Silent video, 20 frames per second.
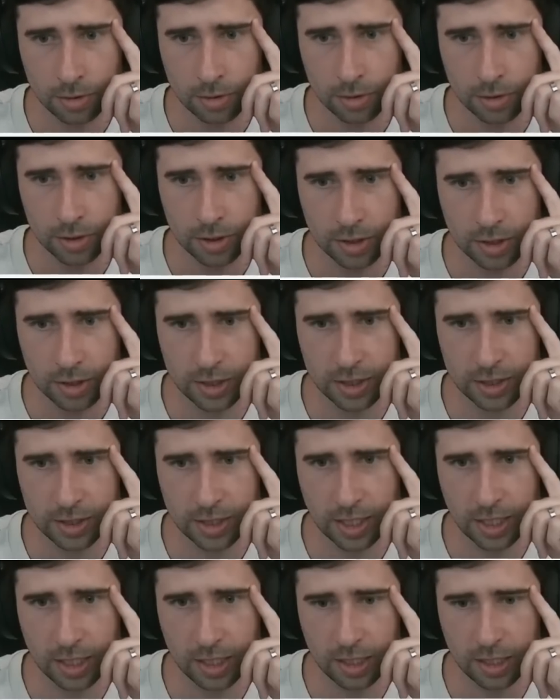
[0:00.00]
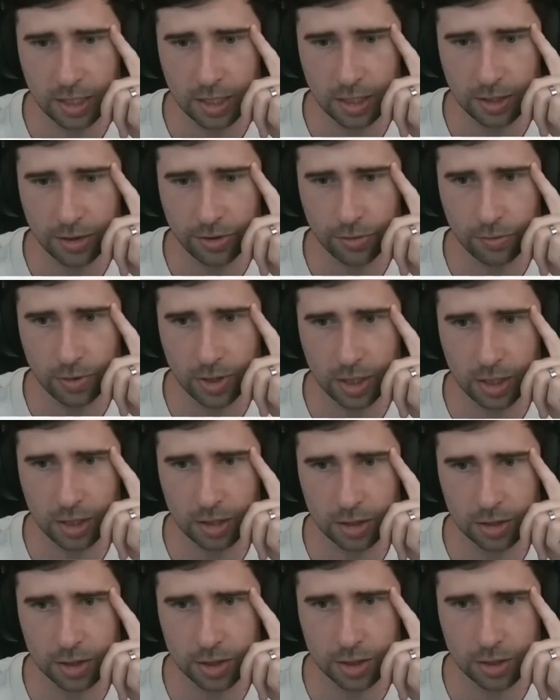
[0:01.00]
So this is a 3
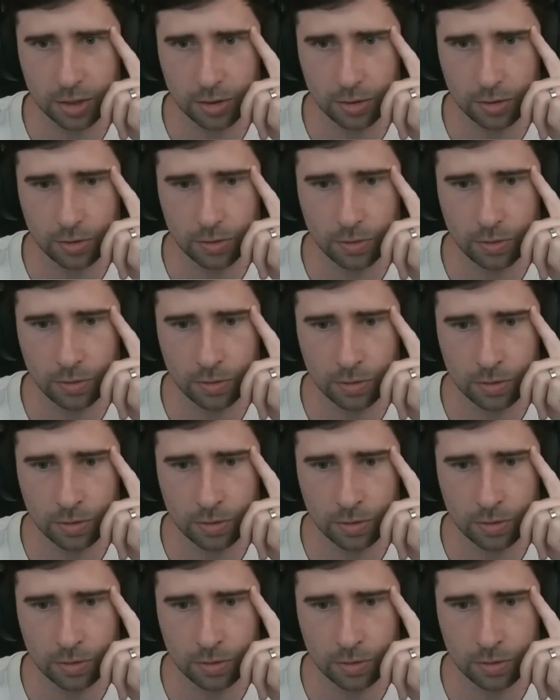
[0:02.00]
and a 2.